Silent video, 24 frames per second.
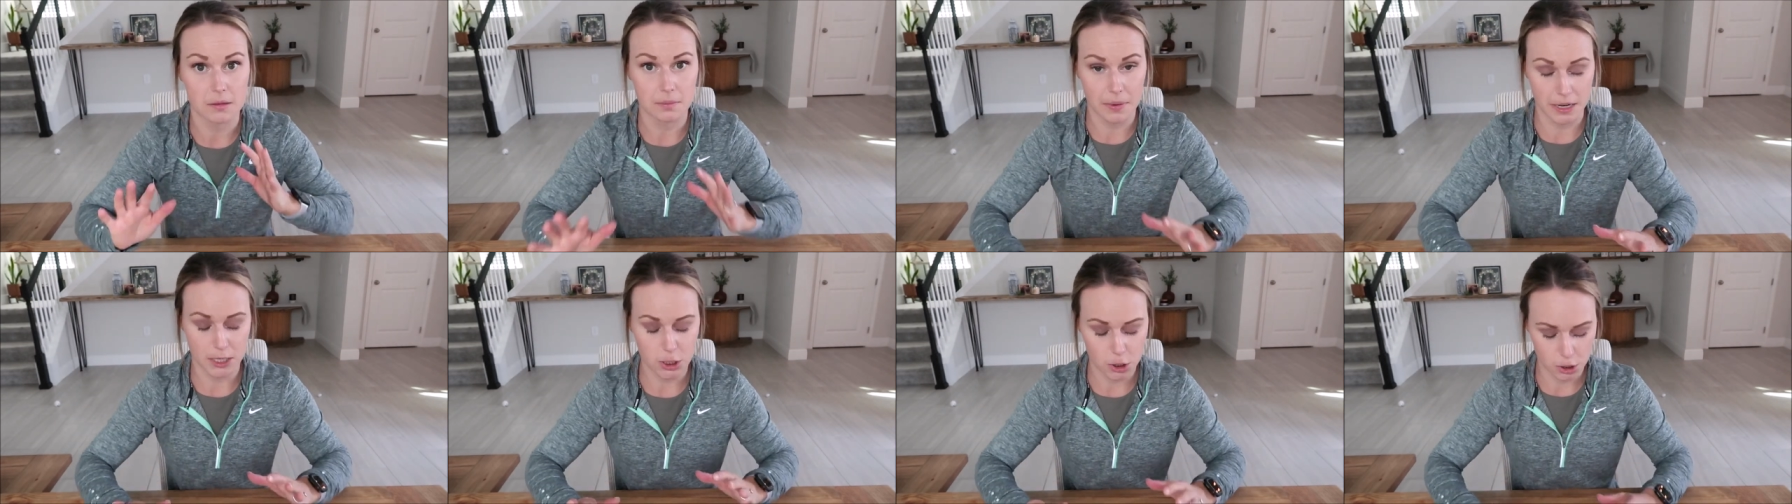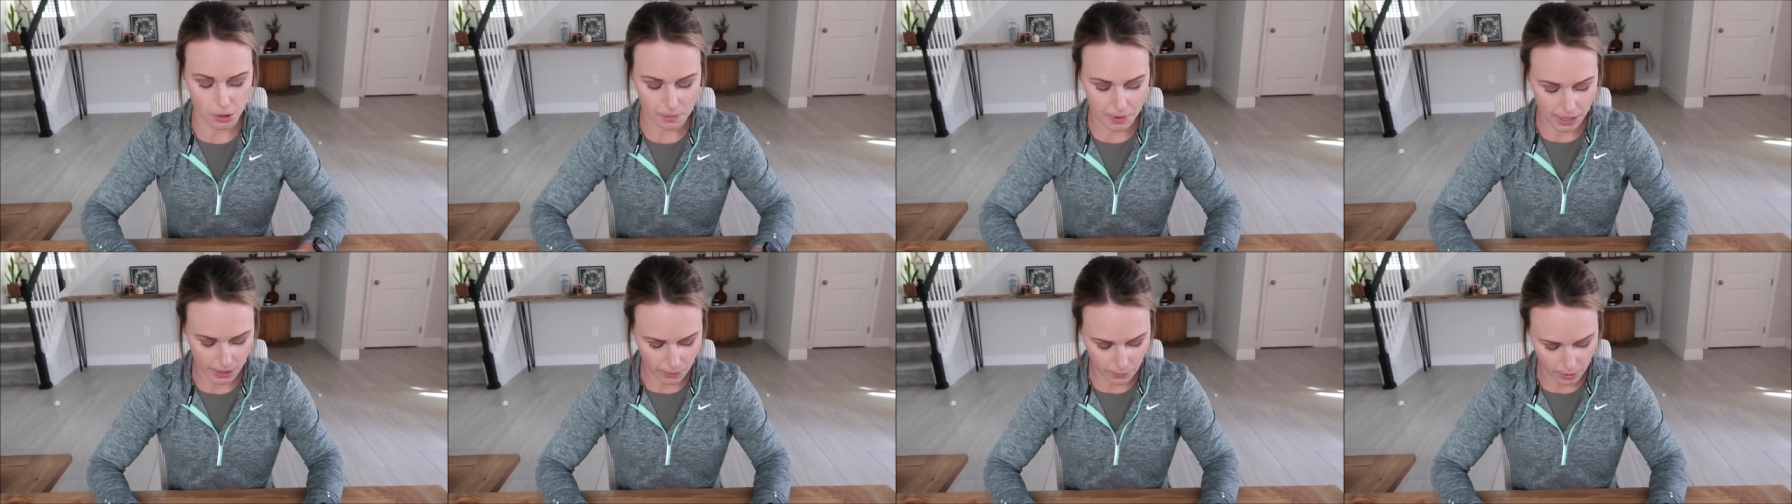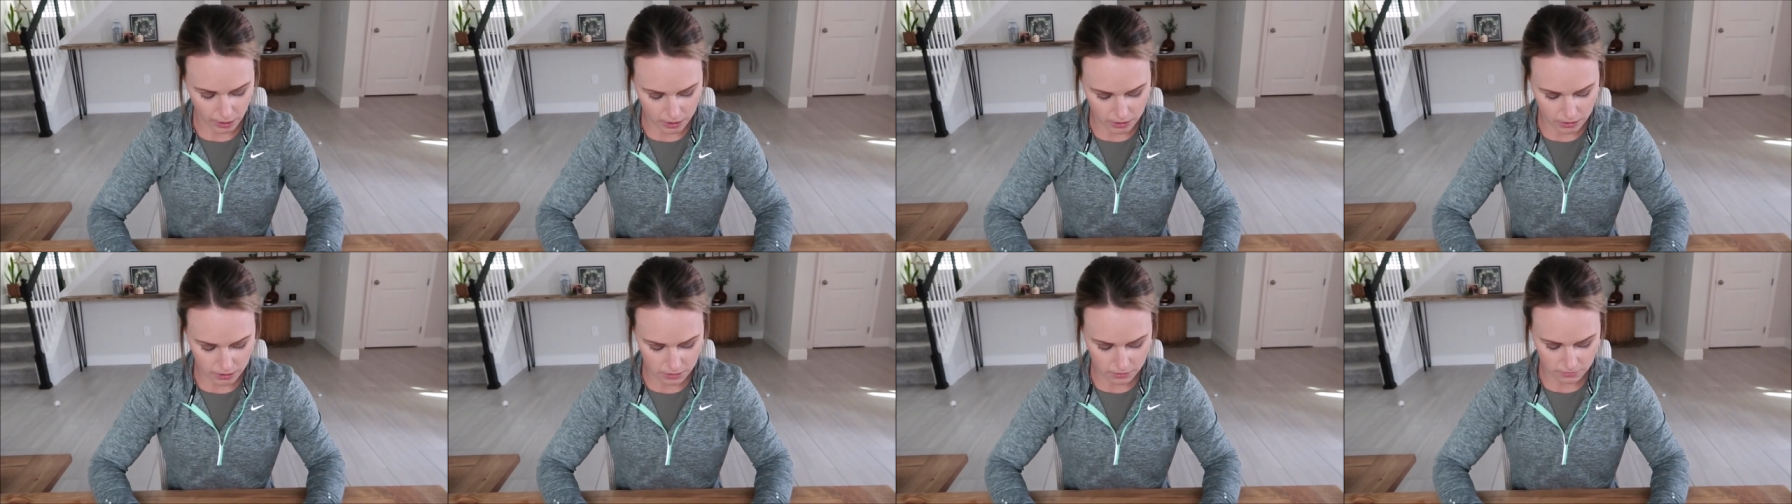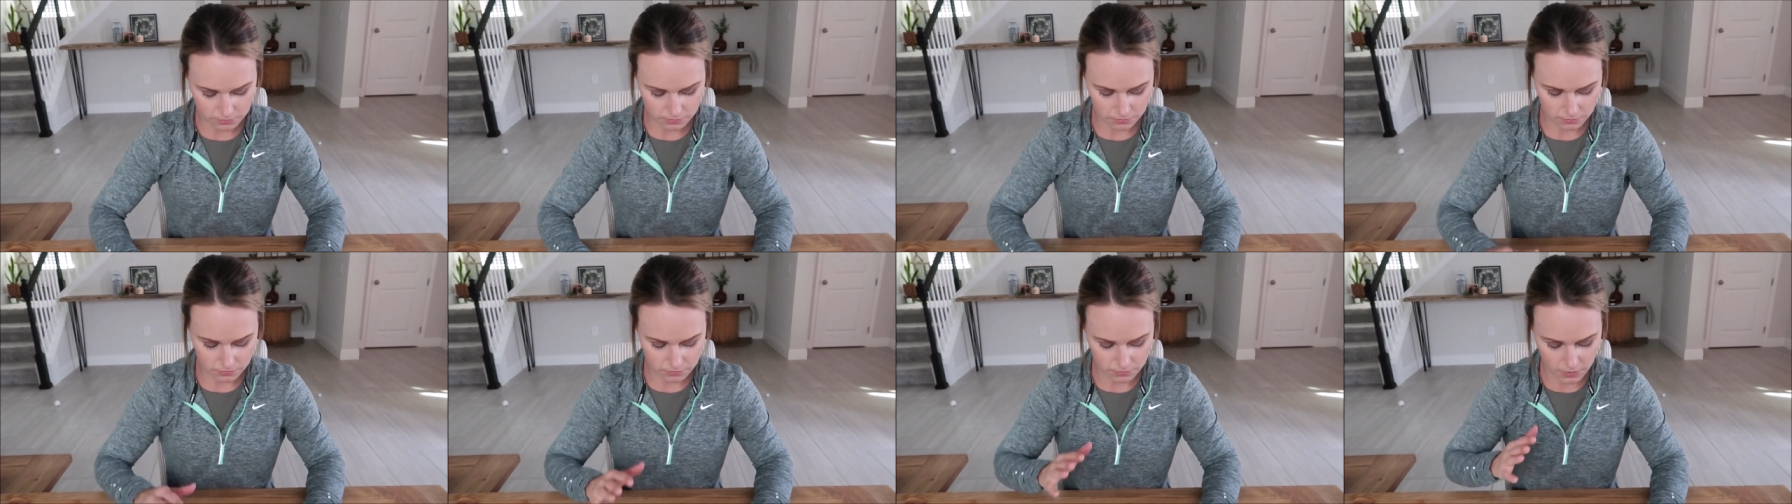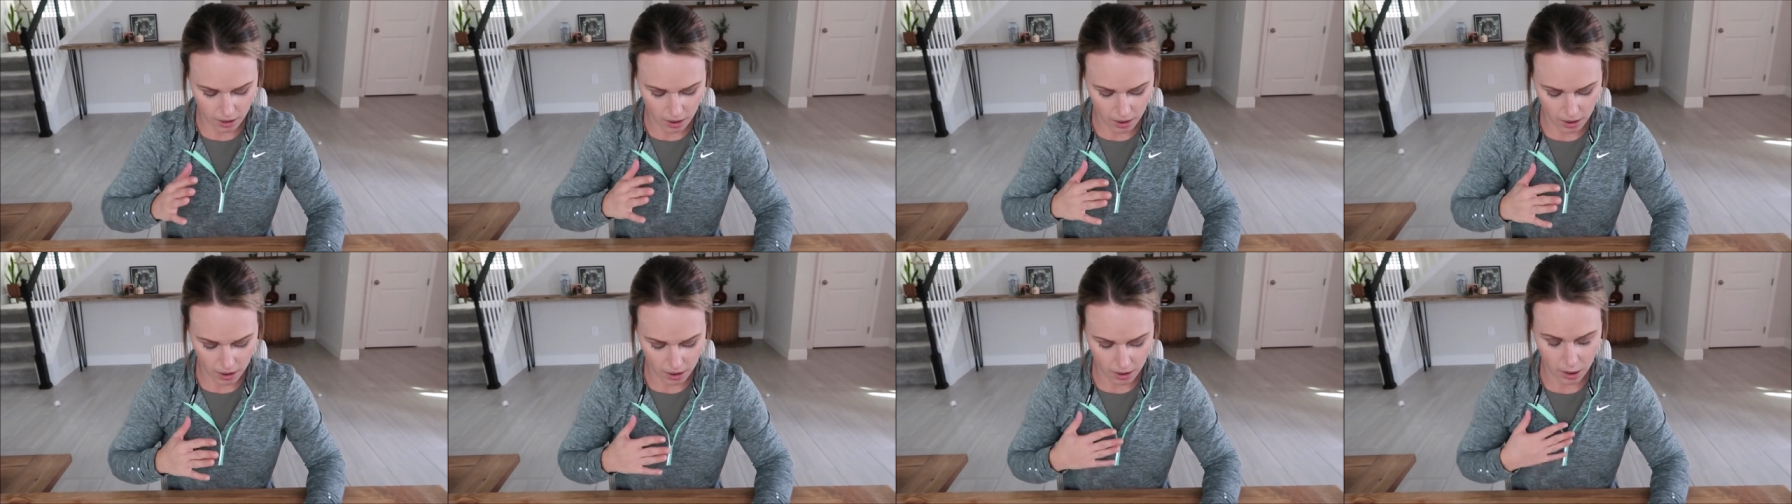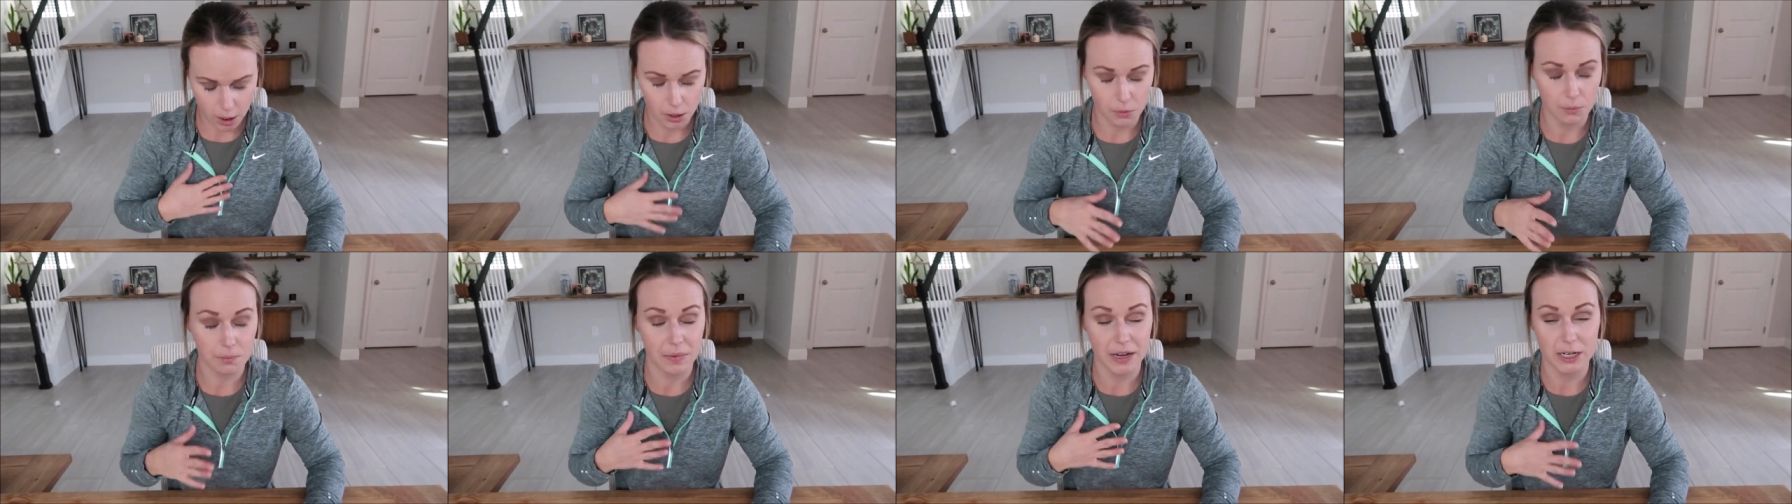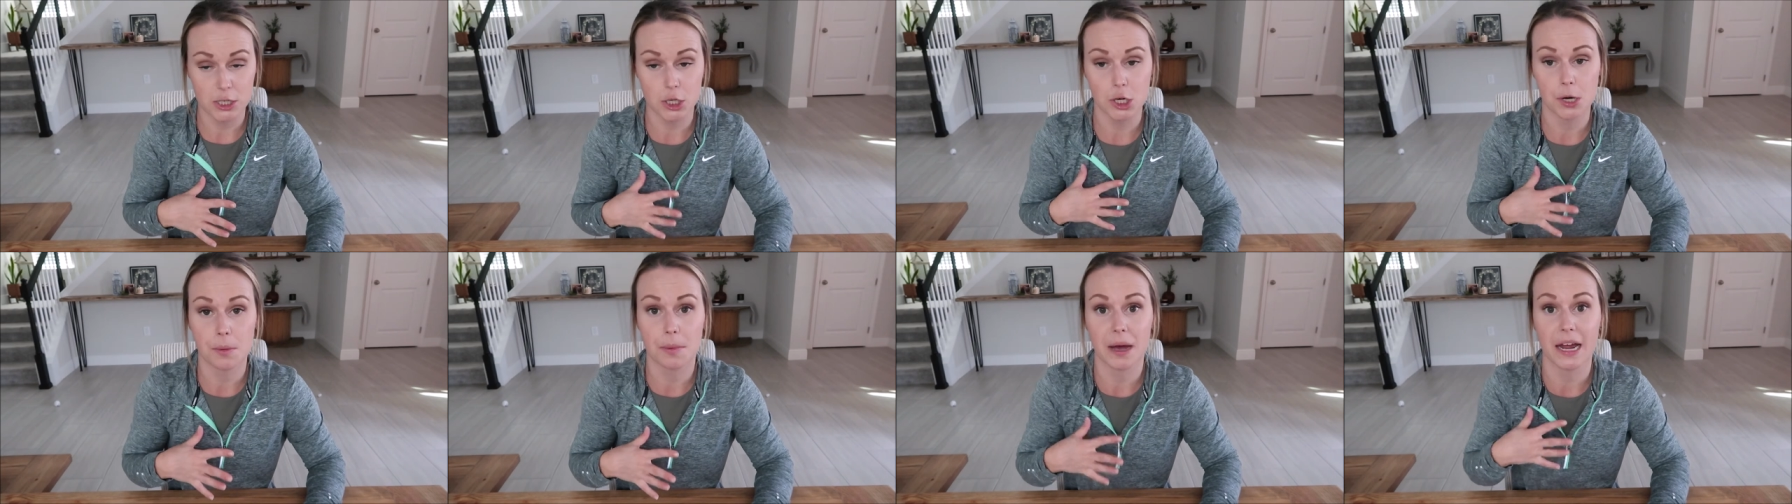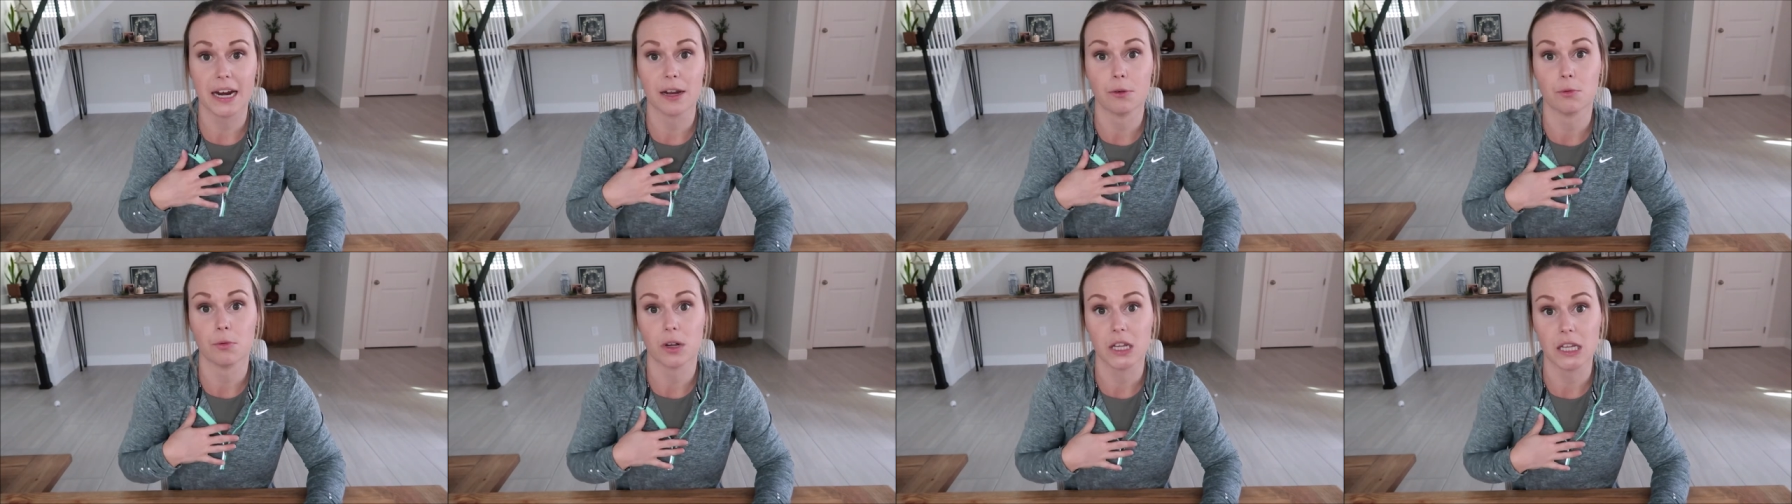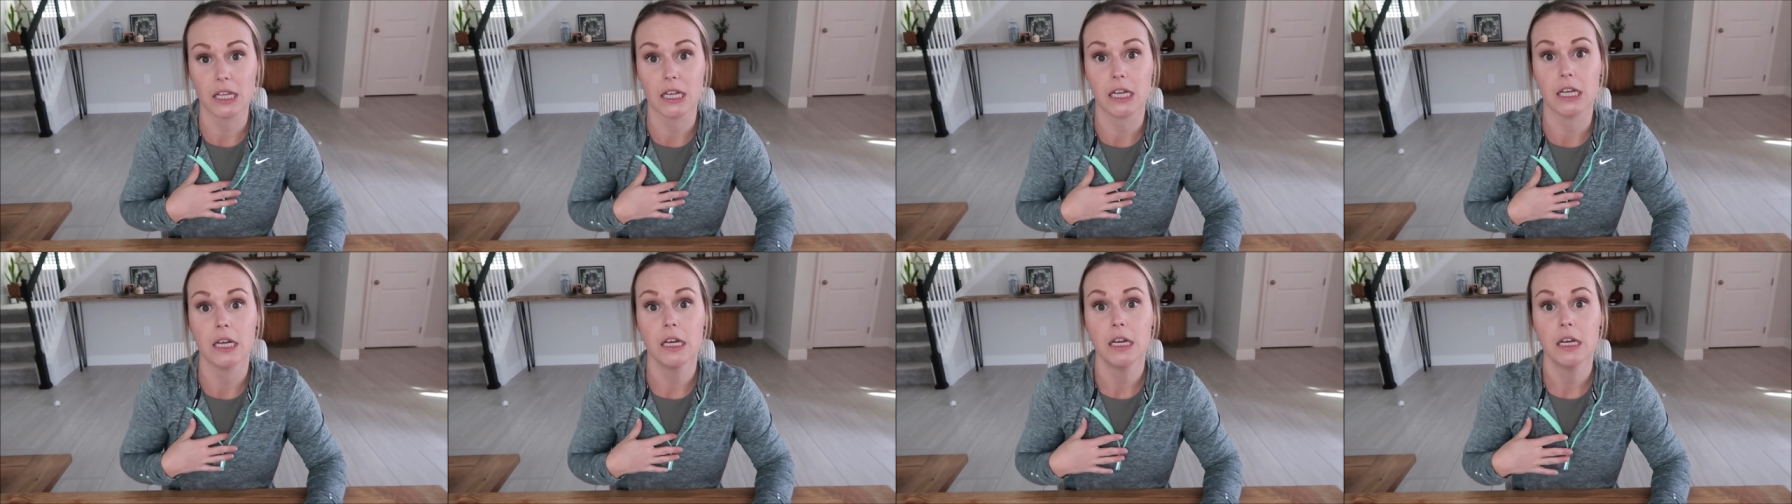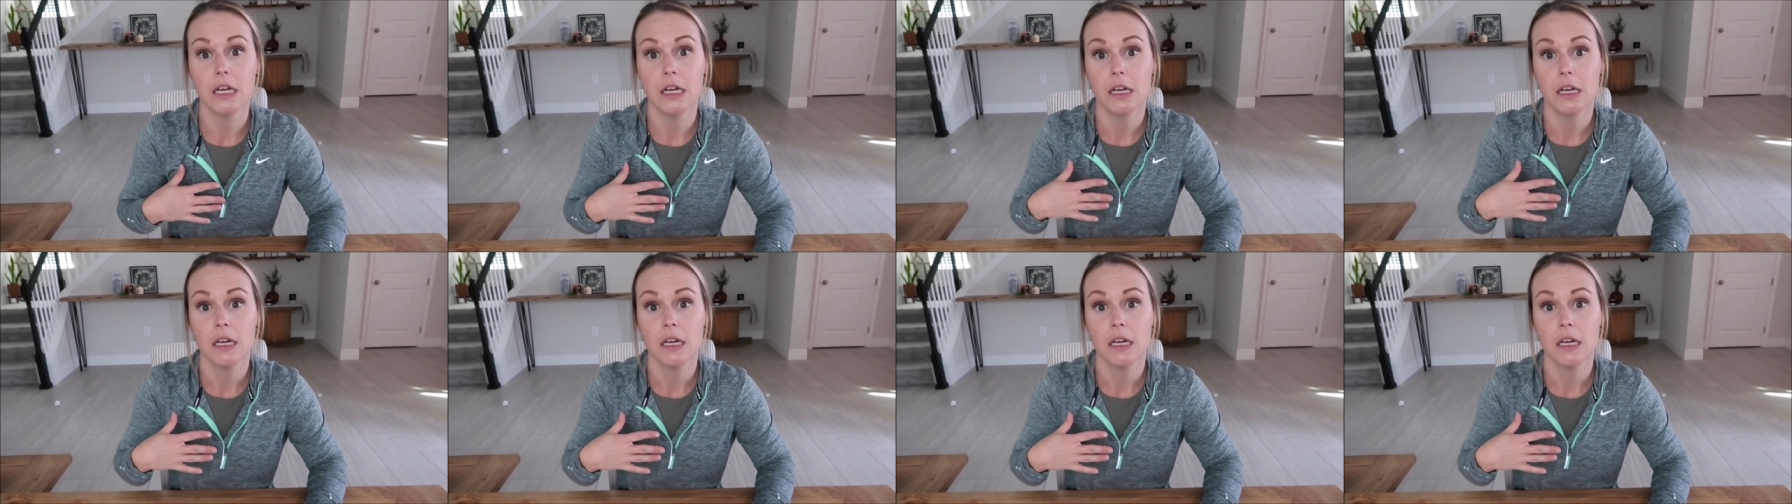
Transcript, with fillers: Make sure your body works uh, or make sure your body really,